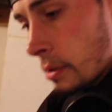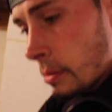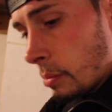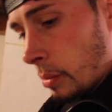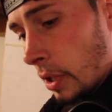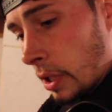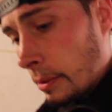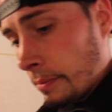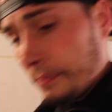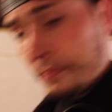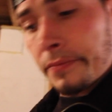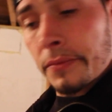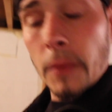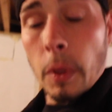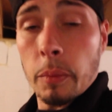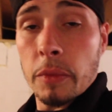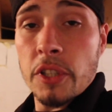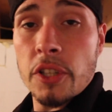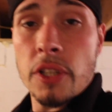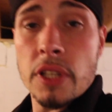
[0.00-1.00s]
but
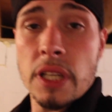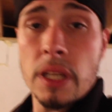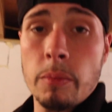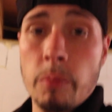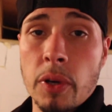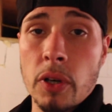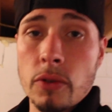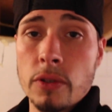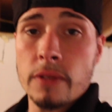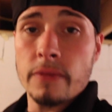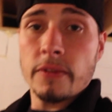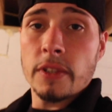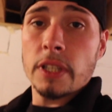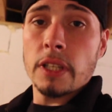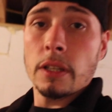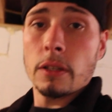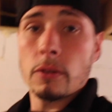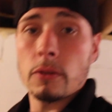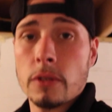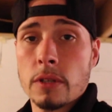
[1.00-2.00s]
I'm gonna just keep posting
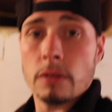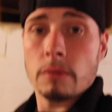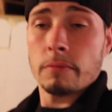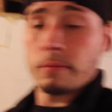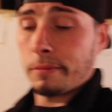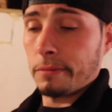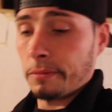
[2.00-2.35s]
videos.